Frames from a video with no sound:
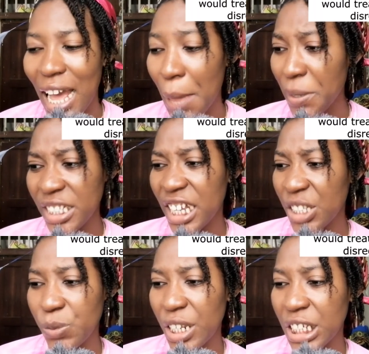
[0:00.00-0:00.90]
I wish they
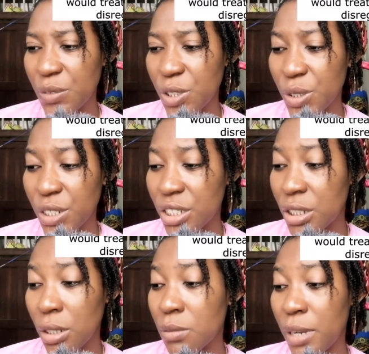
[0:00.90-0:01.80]
had really given us a
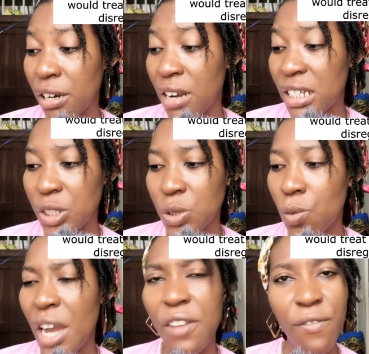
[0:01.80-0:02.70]
solid background as to
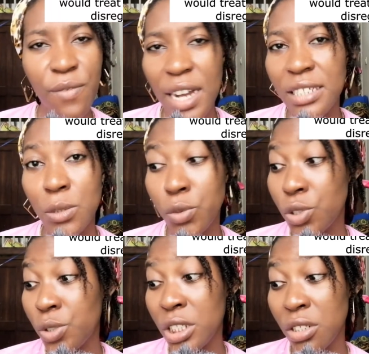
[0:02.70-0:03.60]
why a father would treat